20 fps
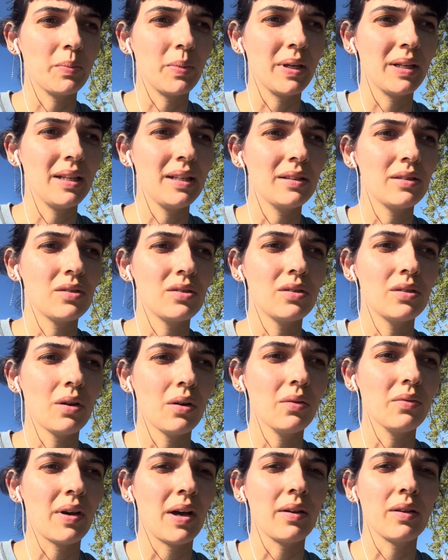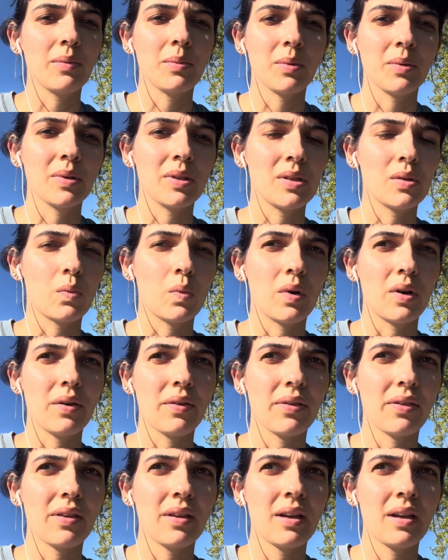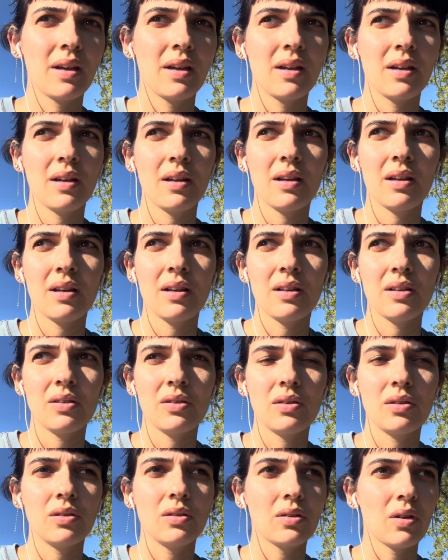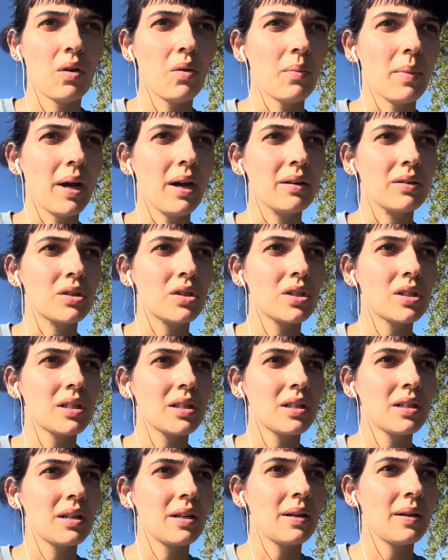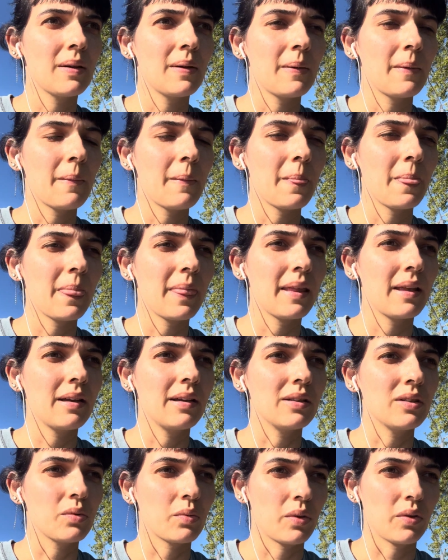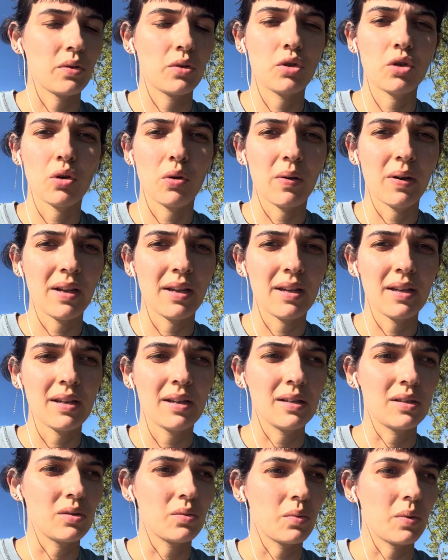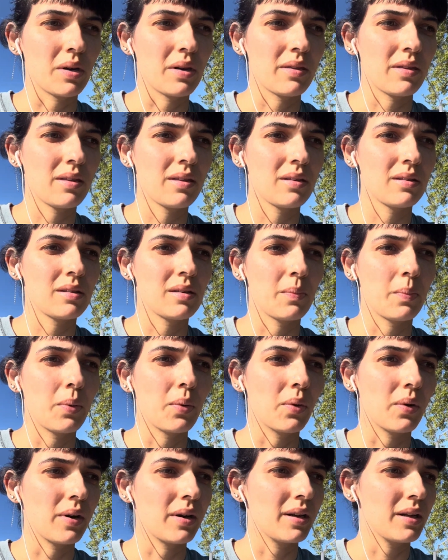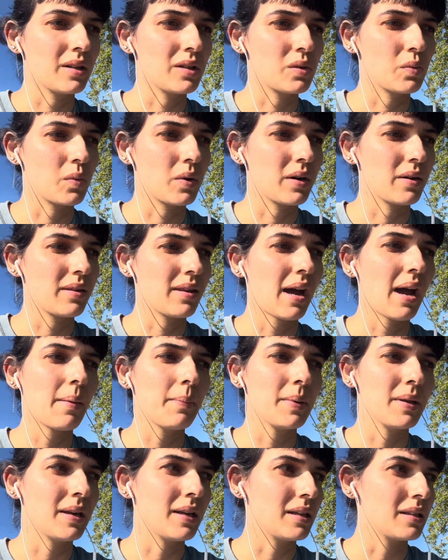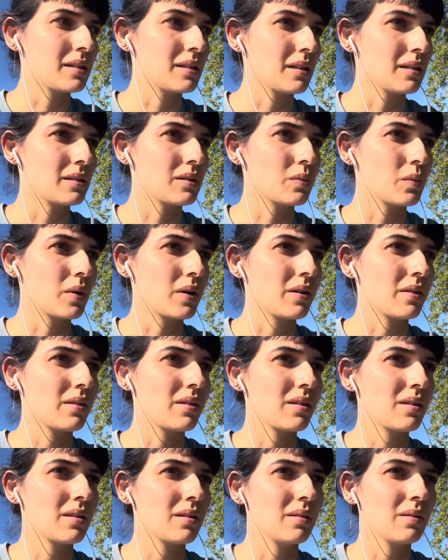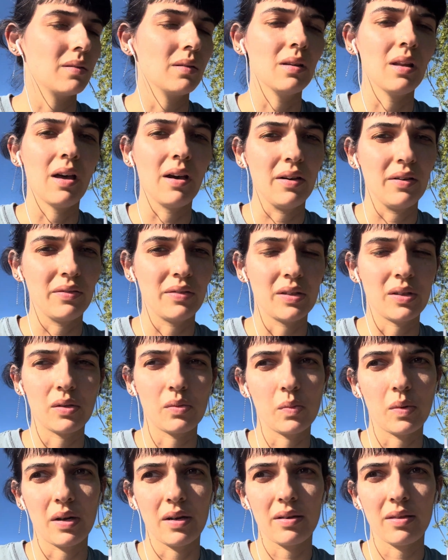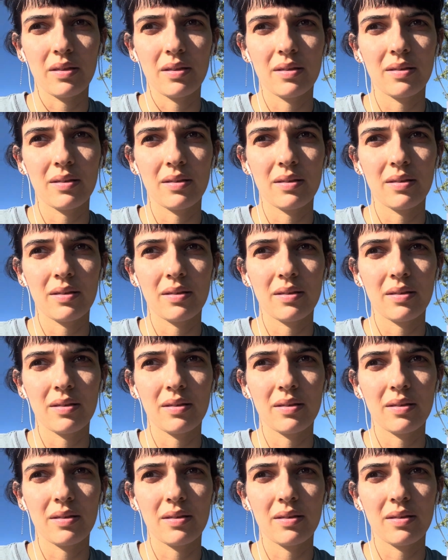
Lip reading: but it's so valuable. It's worth so much. It's worth joy. It's worth support. It's worth happiness. It's worth love. It's worth